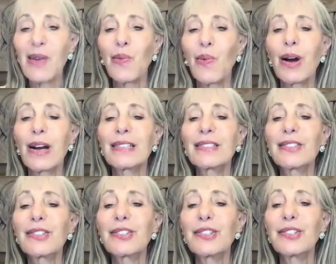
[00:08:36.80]
I
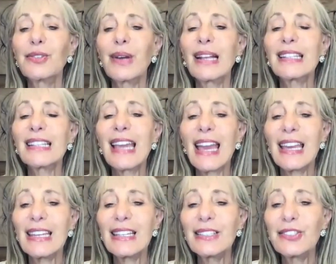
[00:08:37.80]
want to
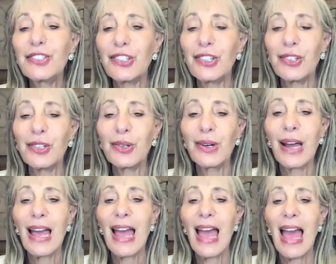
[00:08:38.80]
engage you.
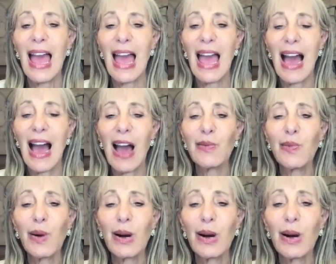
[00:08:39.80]
I
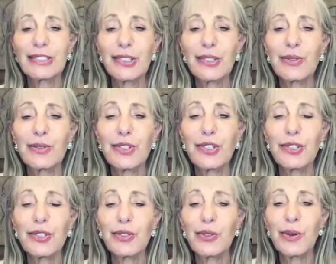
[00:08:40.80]
want you
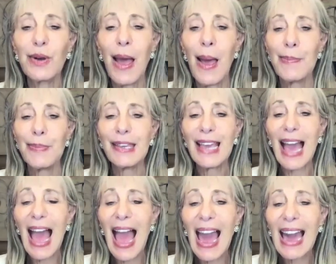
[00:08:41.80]
to
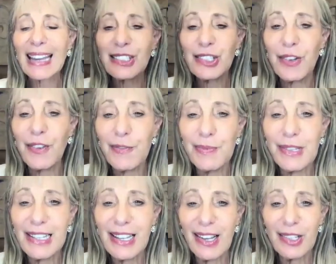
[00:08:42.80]
be active
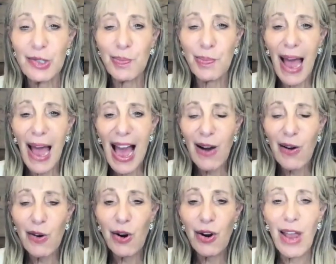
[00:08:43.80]
because
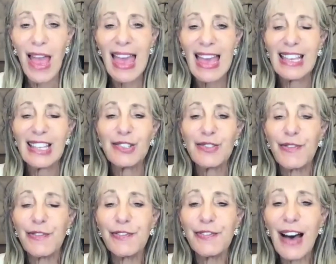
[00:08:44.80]
power is
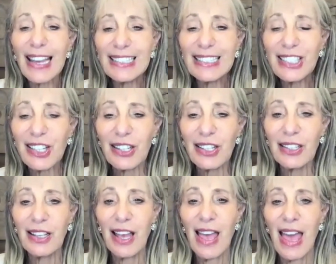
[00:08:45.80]

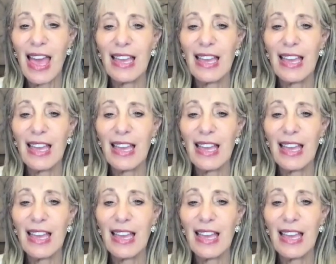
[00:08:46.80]
vital.